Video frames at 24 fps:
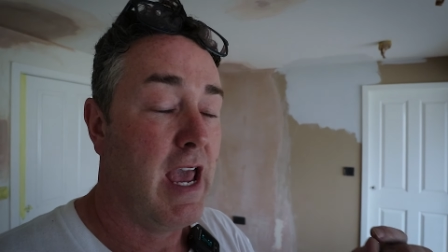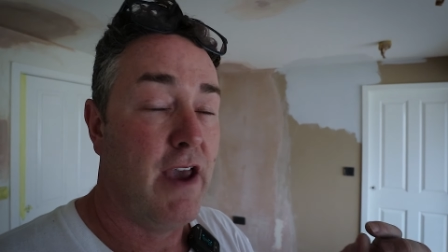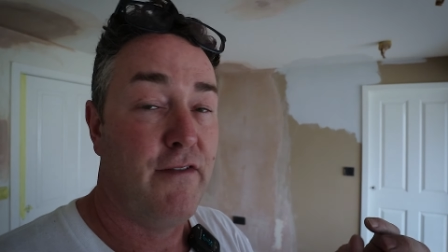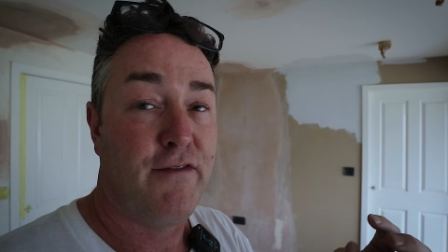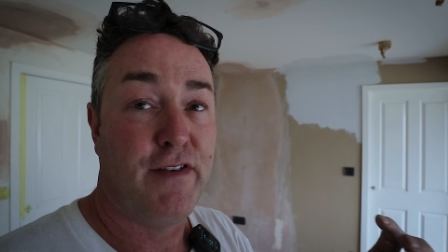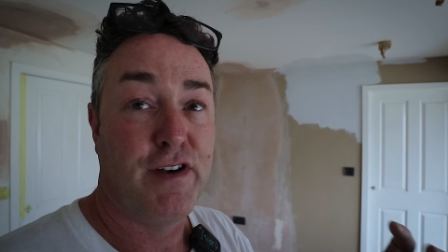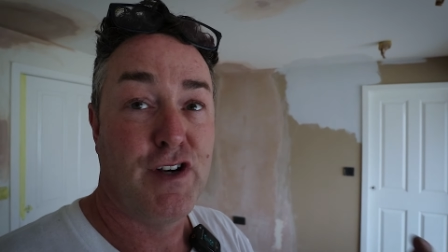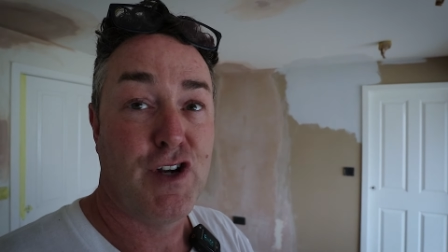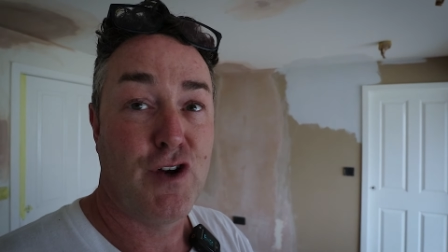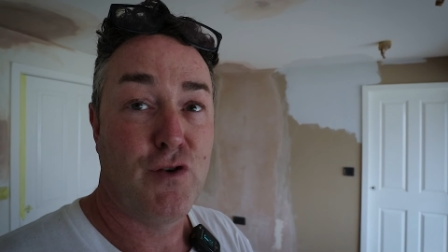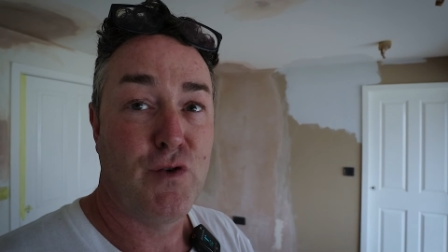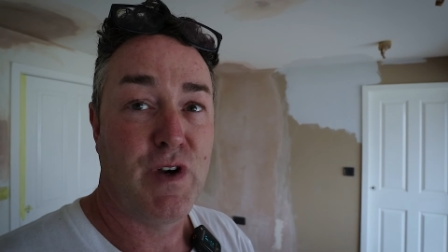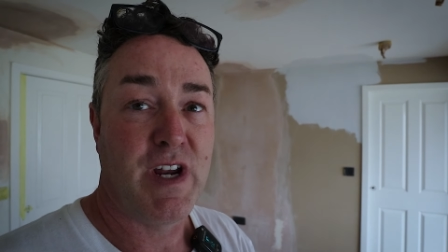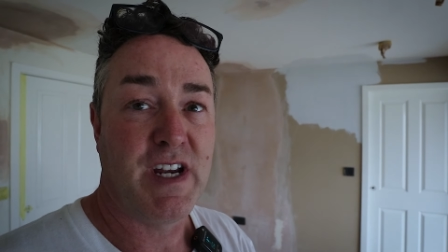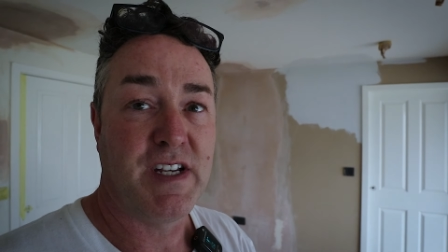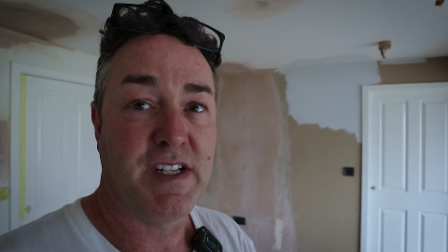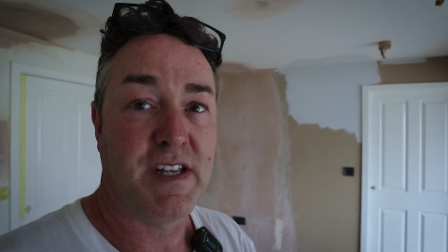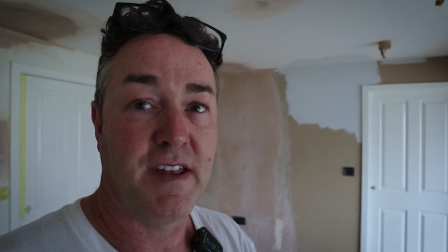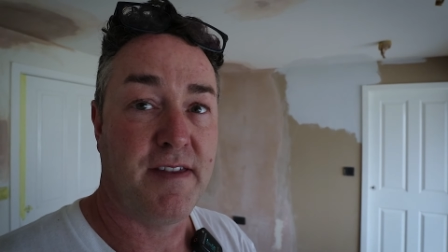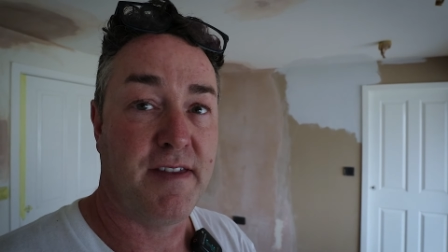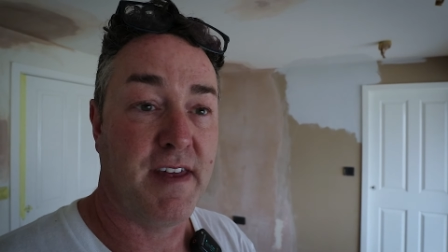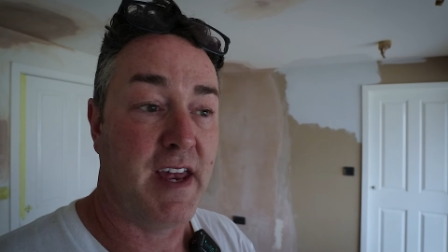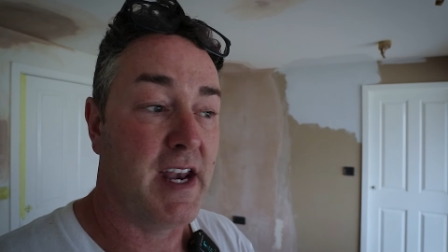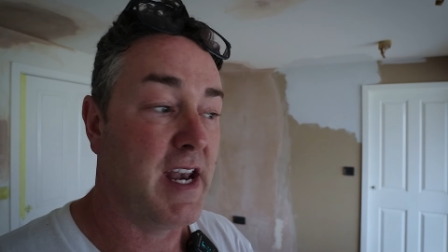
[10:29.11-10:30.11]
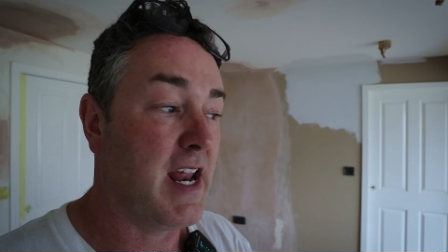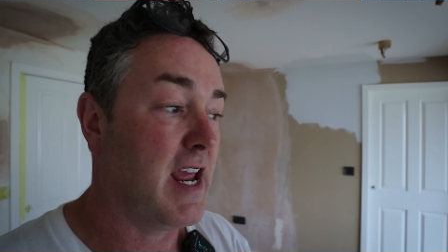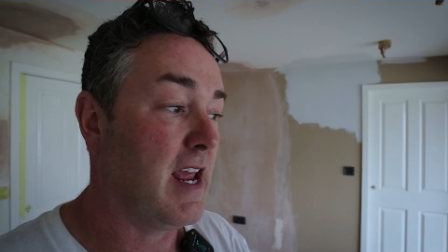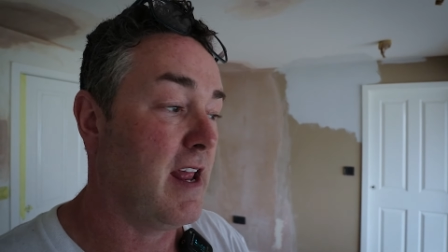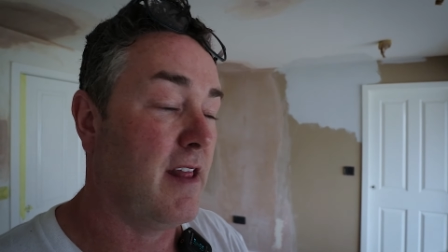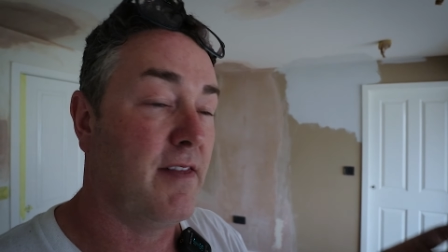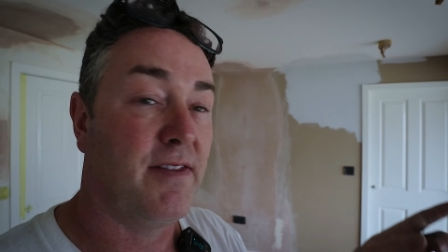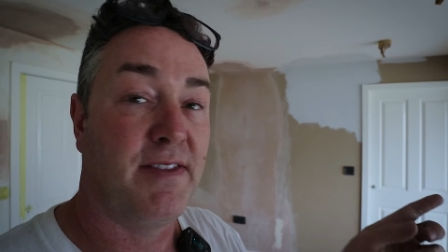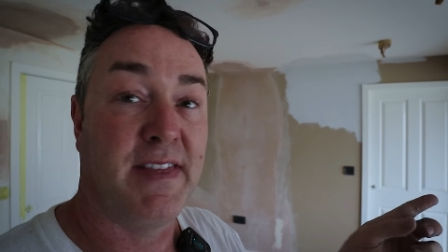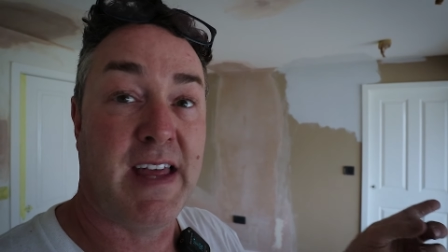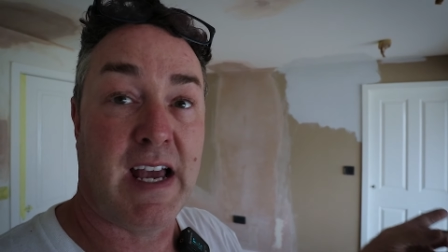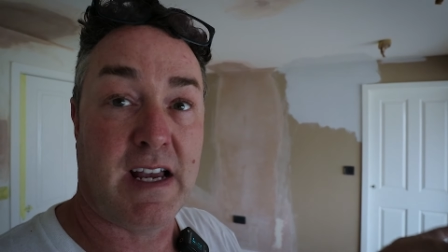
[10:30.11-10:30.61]
If I do need to thin
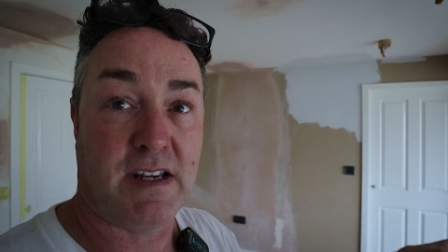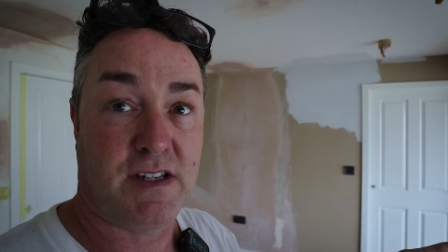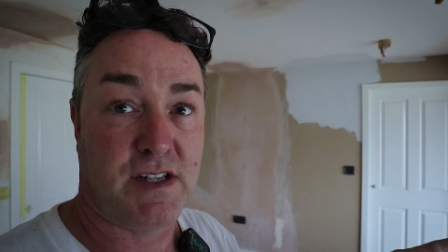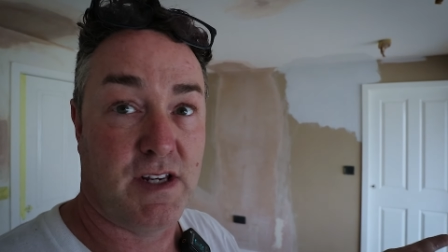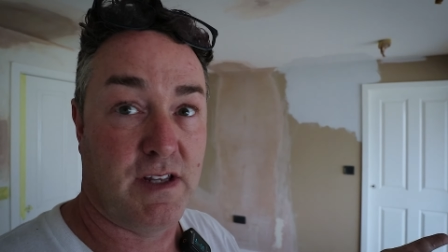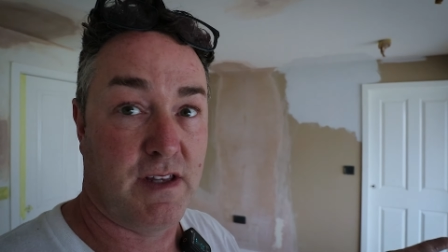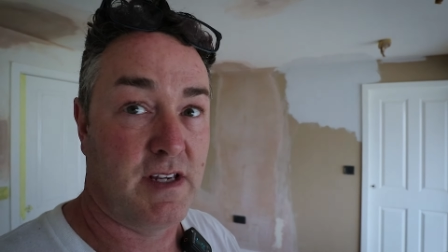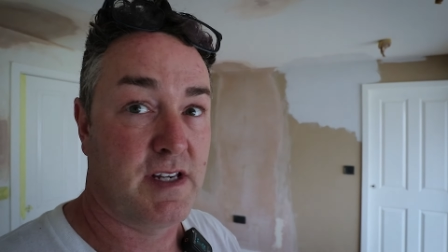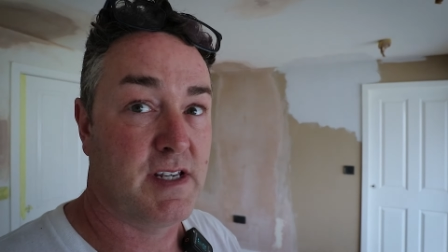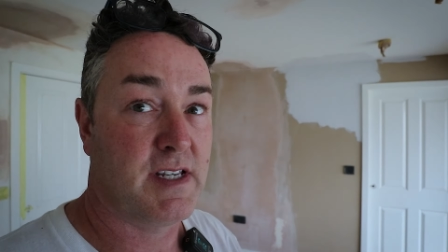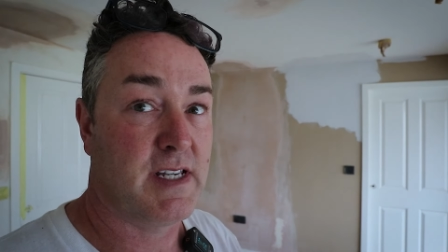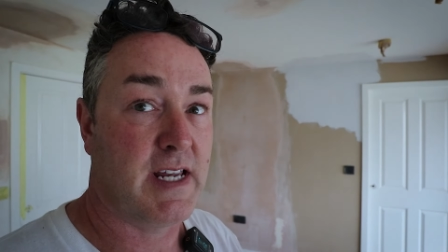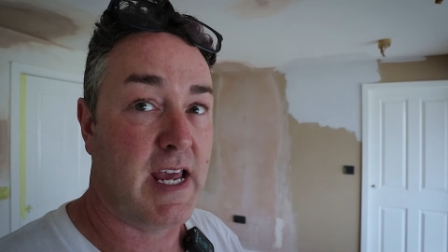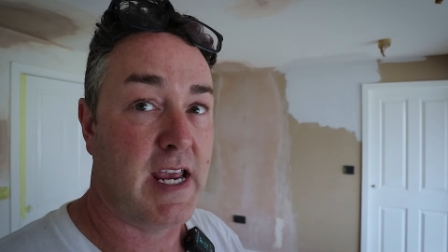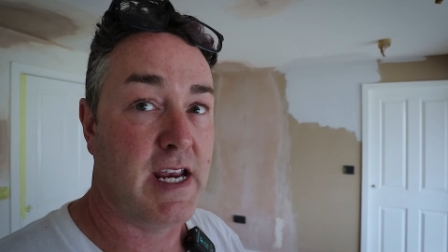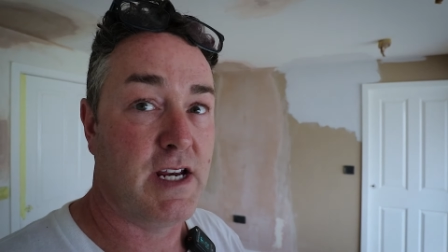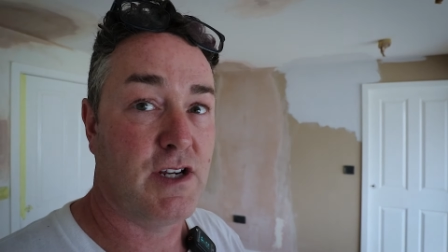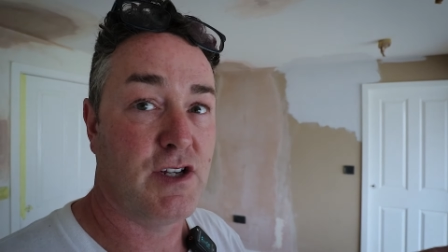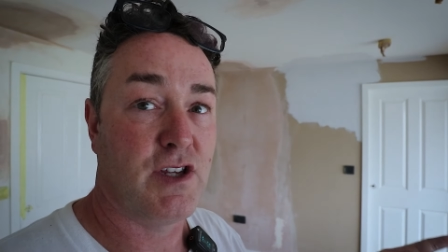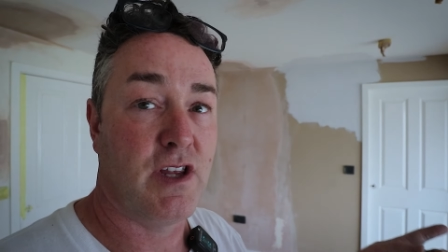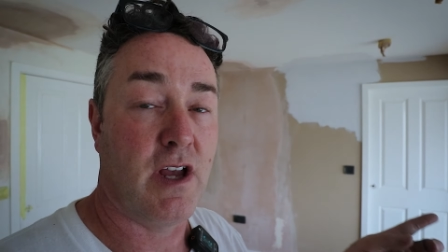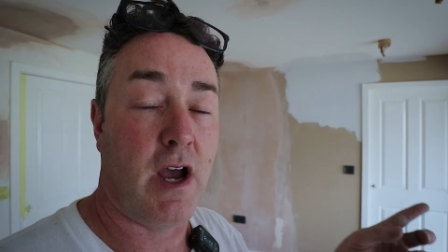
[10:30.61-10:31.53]
it, that's at the stage